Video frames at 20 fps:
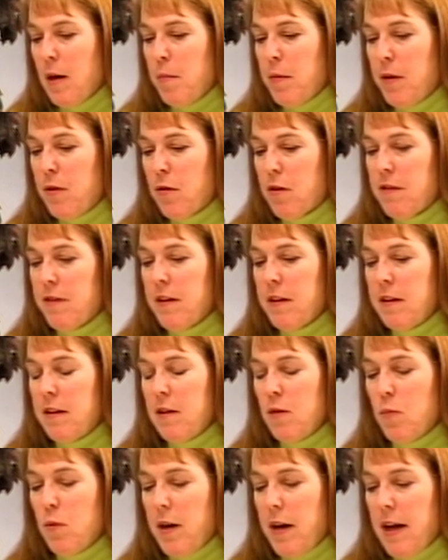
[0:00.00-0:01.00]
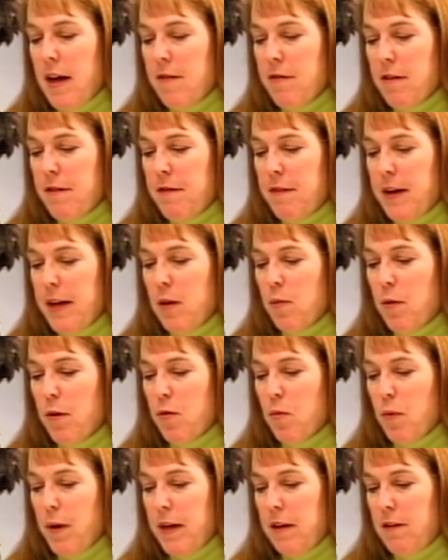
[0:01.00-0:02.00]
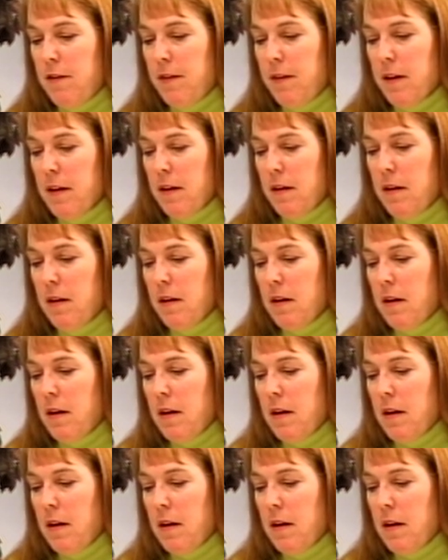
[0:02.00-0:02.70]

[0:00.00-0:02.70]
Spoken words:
but Northfield didn't want to have a fight with Waitsfield.